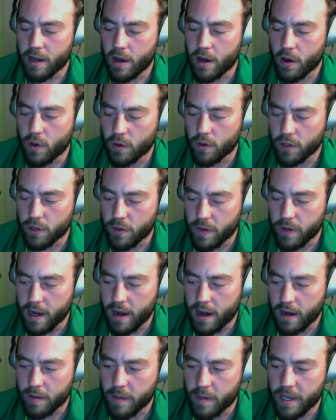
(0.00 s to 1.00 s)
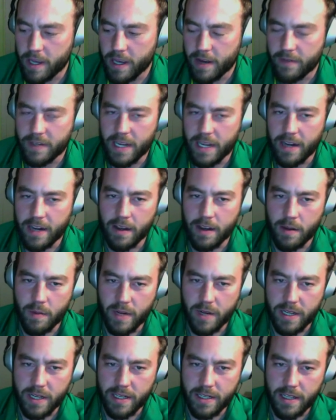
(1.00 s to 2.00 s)
a whole new economy of data
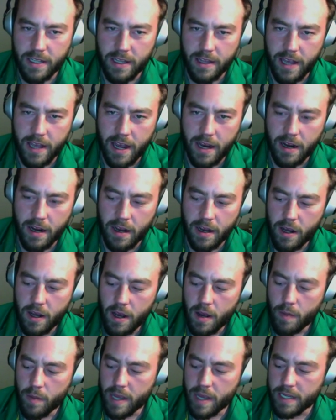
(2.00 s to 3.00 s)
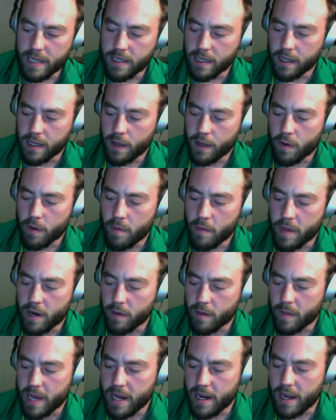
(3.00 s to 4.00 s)
companies that then basically were
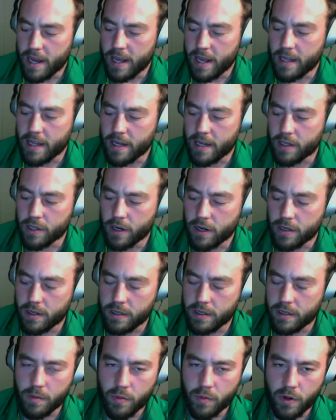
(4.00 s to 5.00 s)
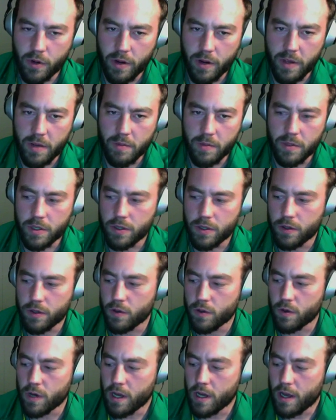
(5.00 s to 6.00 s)
middlemen, and they charged a premium
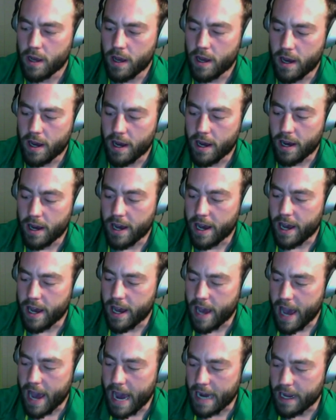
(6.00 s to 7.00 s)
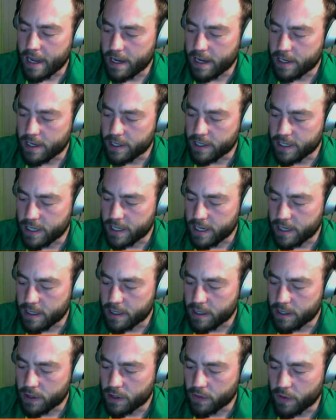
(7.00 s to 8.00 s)
to ad
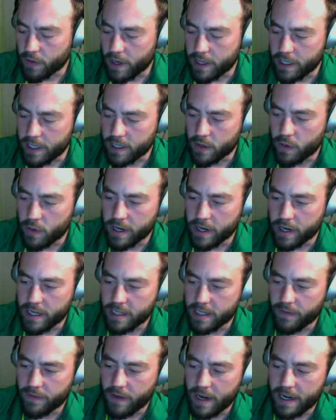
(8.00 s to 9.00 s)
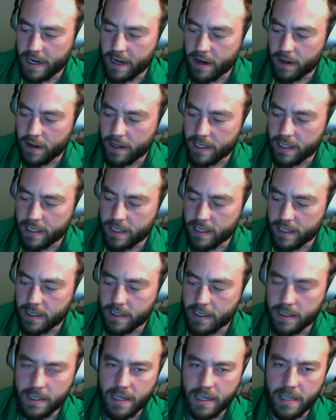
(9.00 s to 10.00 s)
agencies to run these queries and find out all this
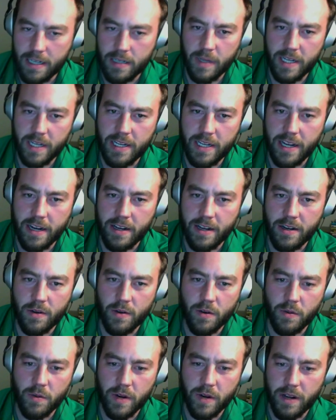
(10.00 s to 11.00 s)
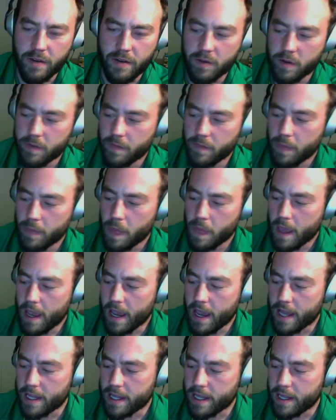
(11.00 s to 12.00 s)
sentiment data or whatever,
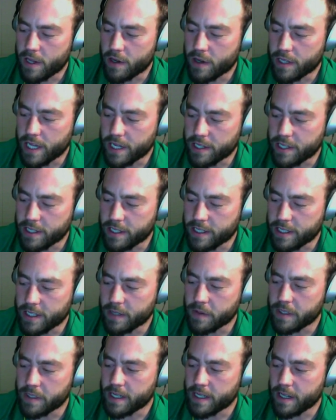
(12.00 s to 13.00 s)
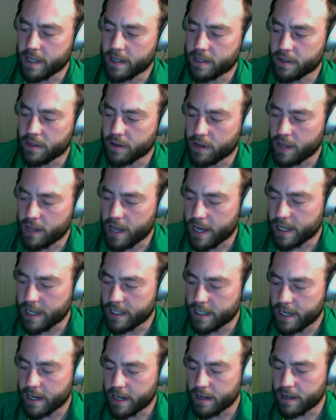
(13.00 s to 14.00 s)
and then those agencies would sell it to their
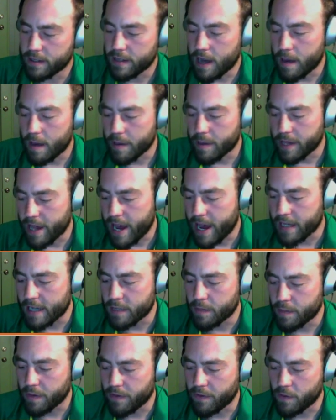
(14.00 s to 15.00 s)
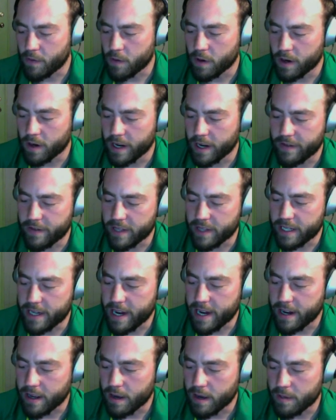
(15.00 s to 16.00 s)
clients, and on top of that, before even the
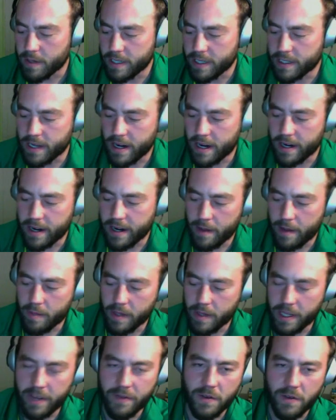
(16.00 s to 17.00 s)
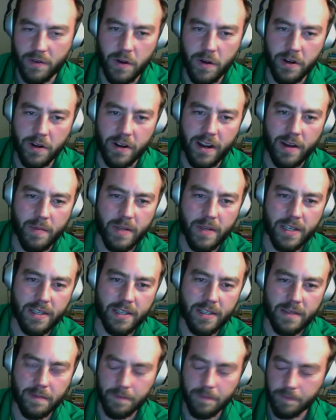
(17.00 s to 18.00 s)
data companies got it, I believe Twitter got a
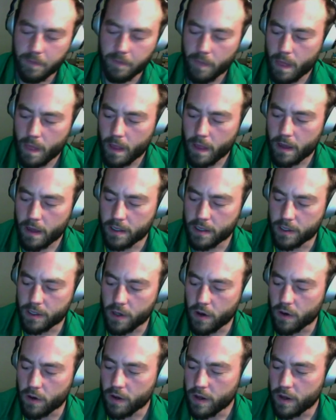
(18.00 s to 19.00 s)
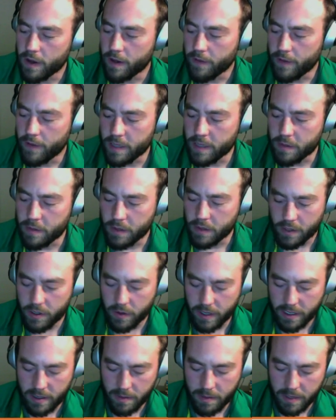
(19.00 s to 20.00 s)
piece. So Facebook's
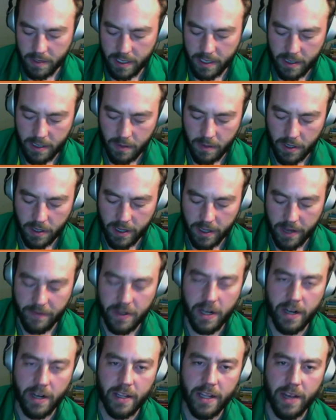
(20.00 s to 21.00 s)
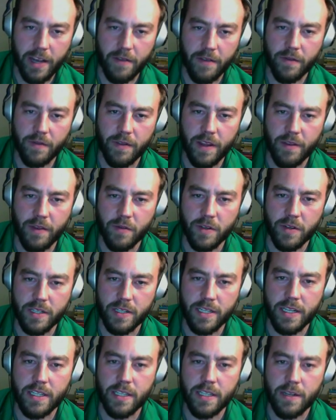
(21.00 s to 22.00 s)
doing something similar. They've done it. They've
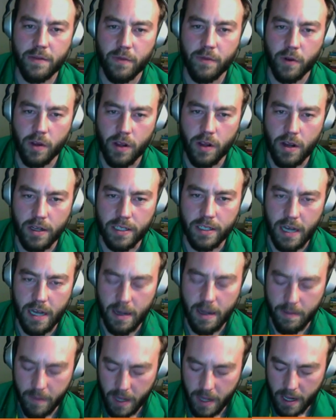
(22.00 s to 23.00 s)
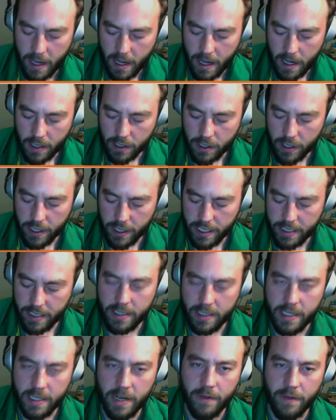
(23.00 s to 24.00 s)
resisted for a long time. So this
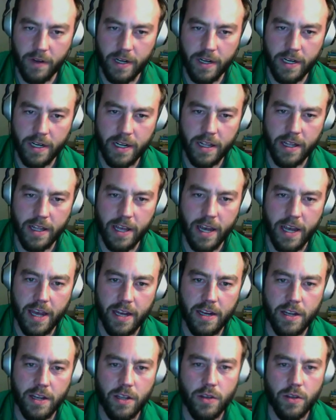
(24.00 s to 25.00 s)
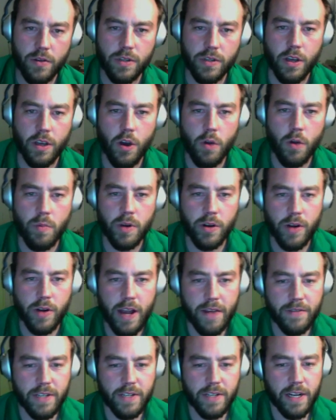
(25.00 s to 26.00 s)
is different than using Open
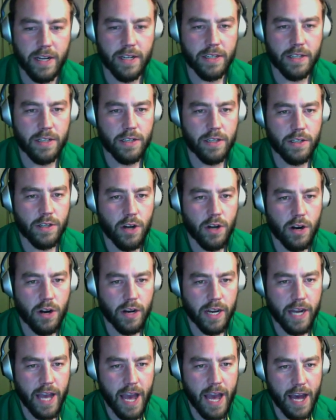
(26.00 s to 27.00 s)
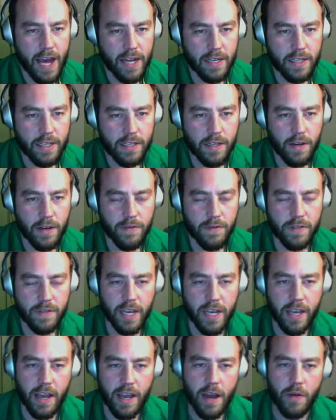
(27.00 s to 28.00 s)
Graph data to target ads, of
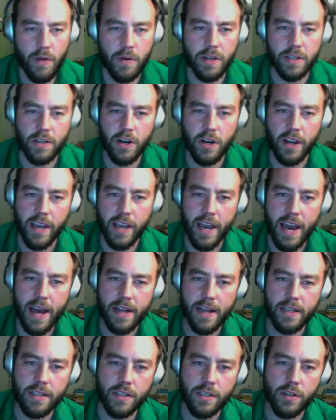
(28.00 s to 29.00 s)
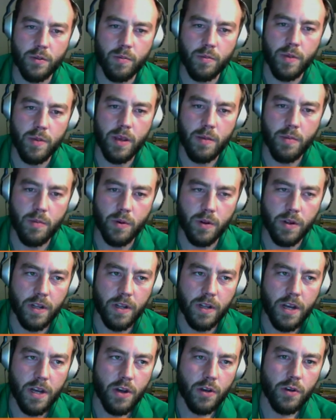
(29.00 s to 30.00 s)
saying I want to target ads to people
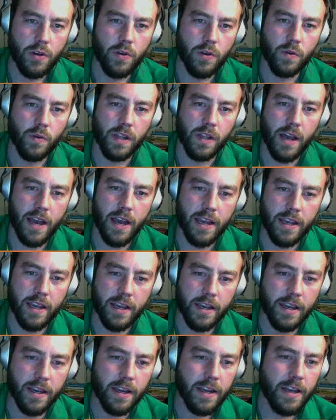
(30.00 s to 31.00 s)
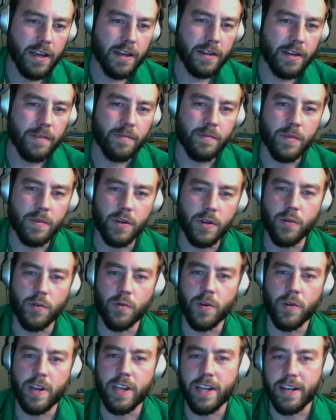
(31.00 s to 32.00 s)
who like
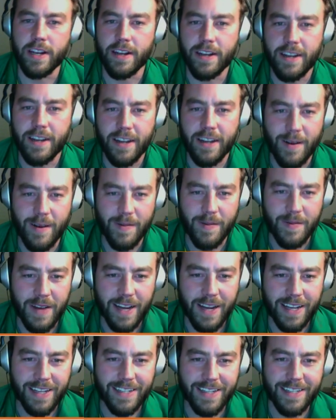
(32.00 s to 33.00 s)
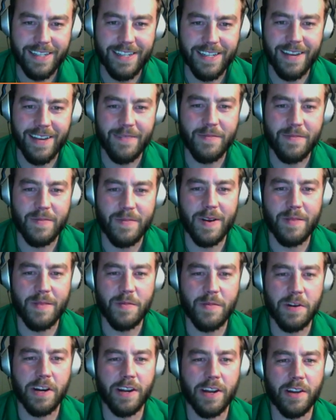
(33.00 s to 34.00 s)
green. I can see I'm
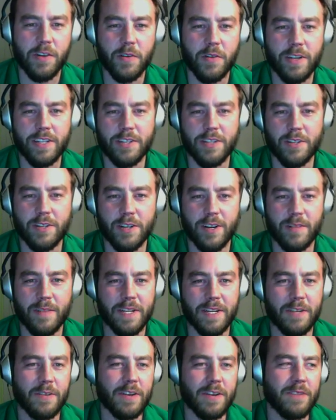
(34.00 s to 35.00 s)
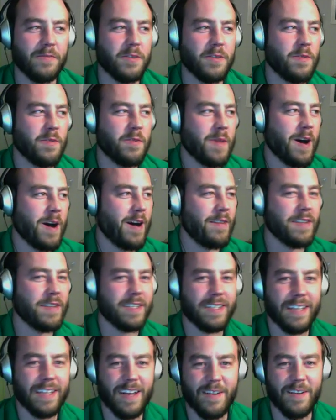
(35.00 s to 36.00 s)
wearing a green shirt. I'm in a green room.
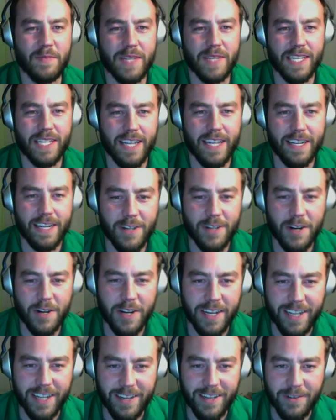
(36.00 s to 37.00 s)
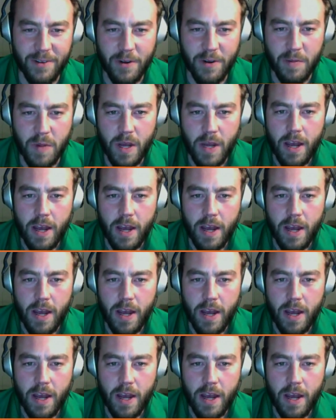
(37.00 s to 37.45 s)
Obviously, I would be in that targeting group.